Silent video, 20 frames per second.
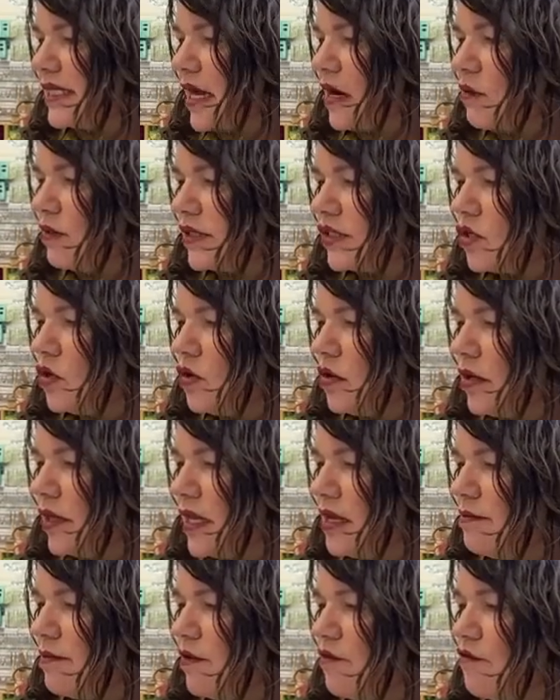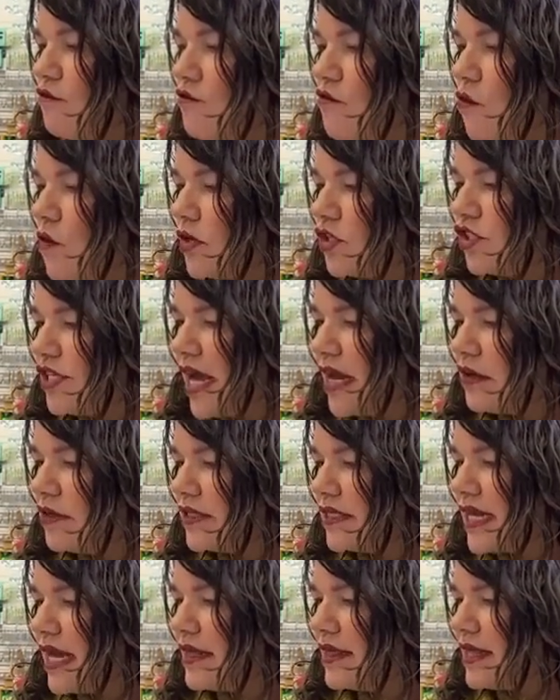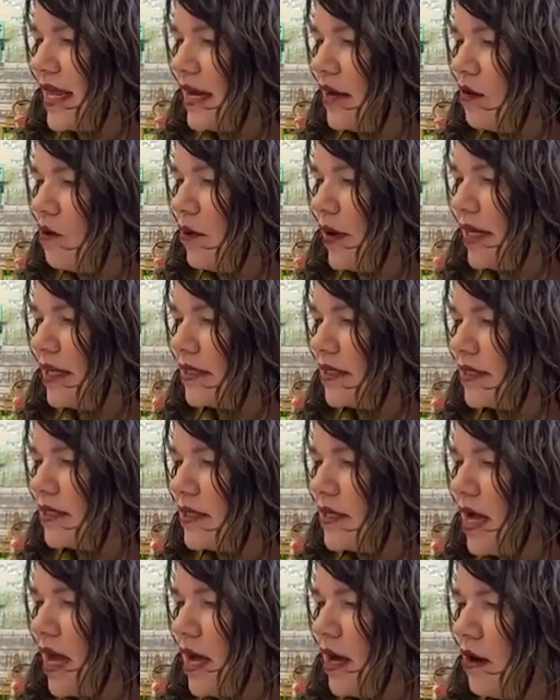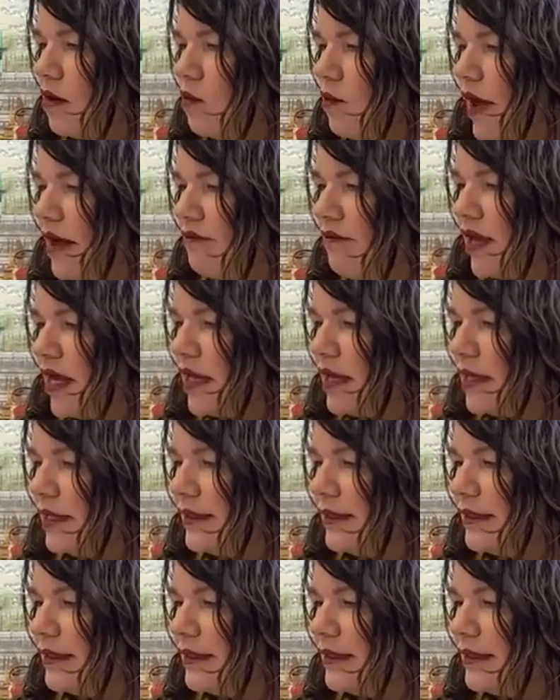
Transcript: hair was curly before she had her son, then it went uh, wavy.